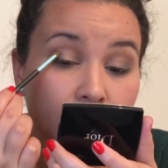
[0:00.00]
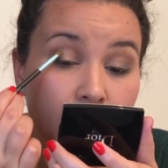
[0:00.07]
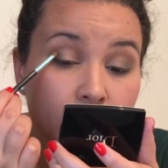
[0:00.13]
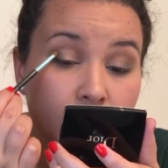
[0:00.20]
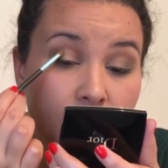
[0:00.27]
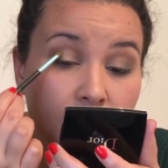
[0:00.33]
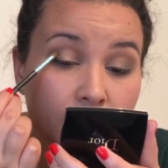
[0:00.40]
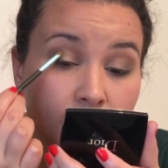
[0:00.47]
you
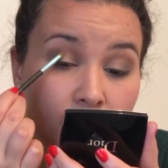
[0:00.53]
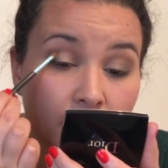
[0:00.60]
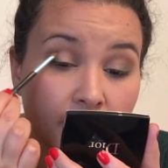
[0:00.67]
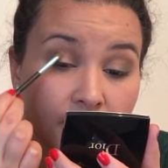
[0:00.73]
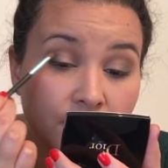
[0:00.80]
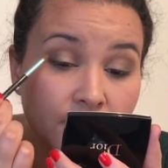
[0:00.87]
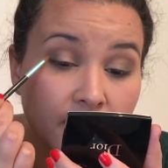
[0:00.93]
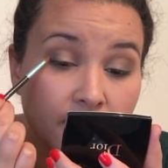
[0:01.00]
can get for
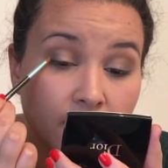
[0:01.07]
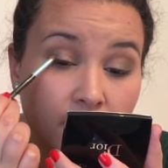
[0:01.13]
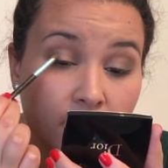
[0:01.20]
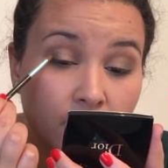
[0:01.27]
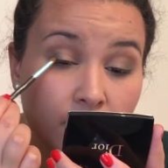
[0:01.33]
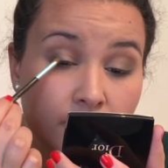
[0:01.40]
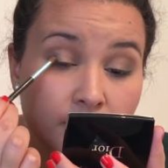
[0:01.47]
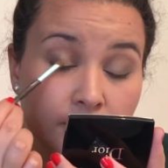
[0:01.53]

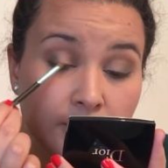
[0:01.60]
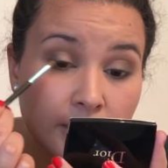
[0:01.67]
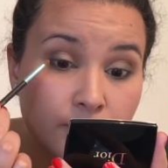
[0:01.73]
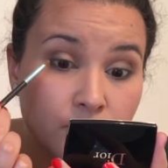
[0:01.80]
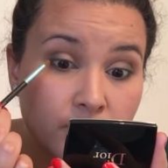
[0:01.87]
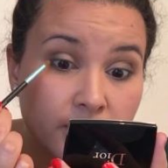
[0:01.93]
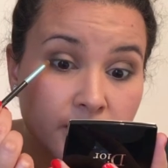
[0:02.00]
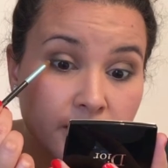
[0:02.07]
eyeshadow, and
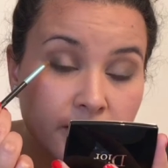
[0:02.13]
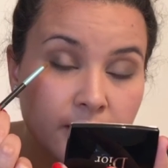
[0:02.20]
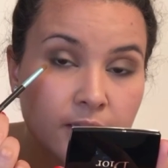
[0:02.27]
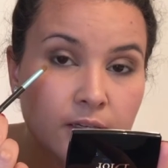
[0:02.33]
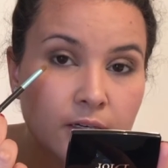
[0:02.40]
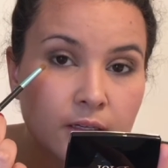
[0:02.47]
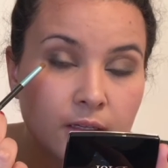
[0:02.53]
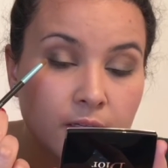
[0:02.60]
sometimes you get like a
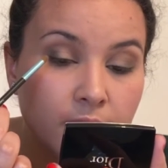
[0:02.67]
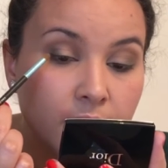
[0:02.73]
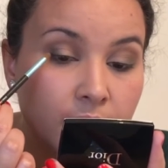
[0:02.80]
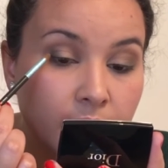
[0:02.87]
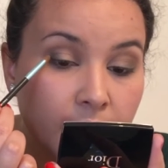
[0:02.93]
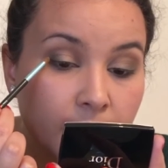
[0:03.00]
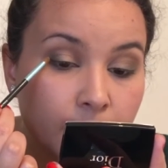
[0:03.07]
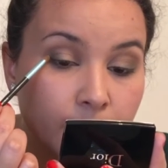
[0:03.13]
little,
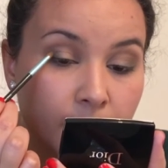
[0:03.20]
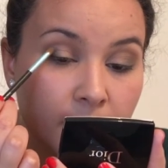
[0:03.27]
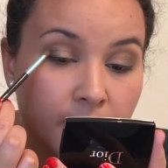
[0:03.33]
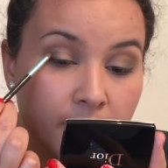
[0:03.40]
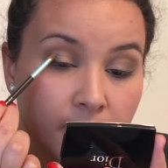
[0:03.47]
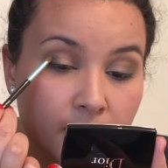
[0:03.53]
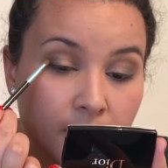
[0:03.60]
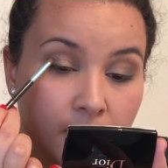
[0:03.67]
like I
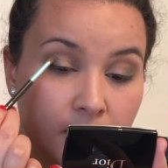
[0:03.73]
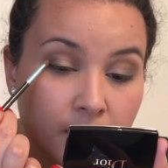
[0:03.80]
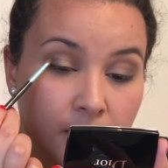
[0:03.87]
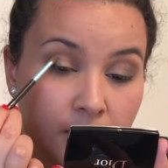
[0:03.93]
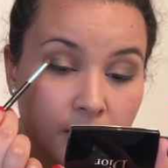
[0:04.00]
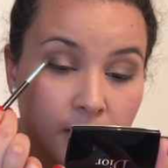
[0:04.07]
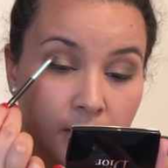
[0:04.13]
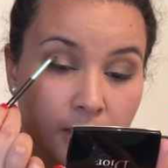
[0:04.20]
think
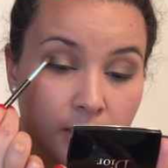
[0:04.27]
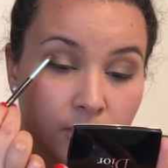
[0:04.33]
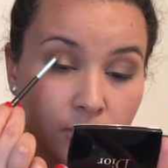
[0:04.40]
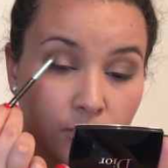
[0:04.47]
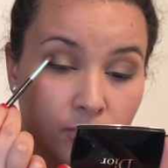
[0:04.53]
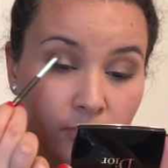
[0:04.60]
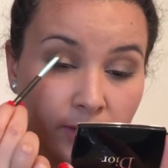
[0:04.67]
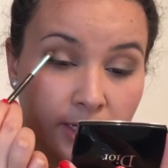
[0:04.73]
like
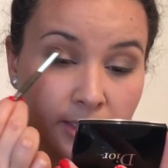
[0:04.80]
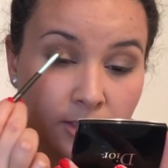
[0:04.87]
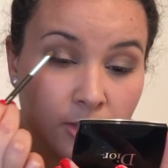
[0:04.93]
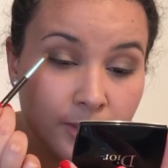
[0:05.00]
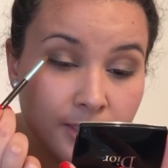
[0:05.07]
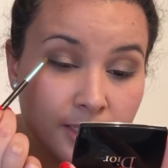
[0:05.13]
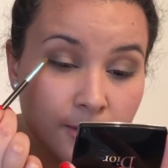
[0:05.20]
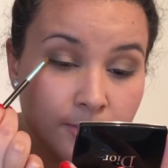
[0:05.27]
Too Faced
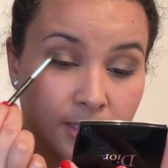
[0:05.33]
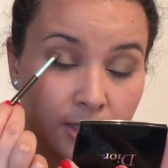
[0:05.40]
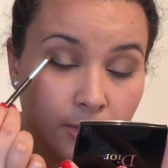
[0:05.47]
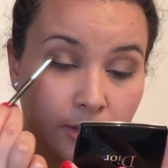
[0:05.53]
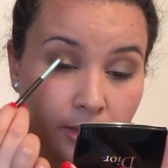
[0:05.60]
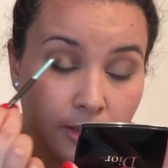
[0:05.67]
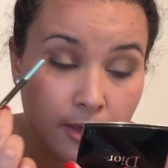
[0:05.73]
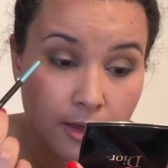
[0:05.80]
always comes
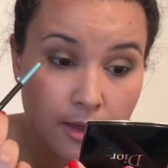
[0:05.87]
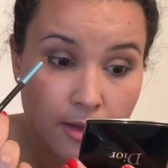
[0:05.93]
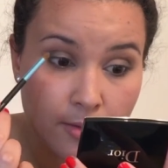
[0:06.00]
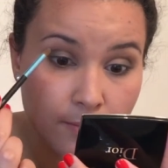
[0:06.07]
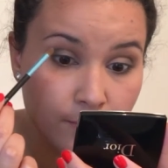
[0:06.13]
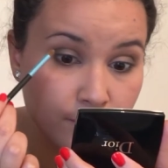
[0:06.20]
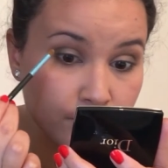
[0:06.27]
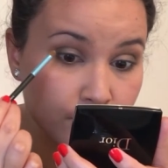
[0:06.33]
out with
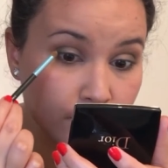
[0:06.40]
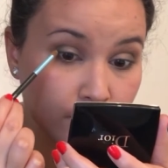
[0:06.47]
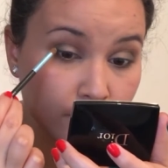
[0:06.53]
them.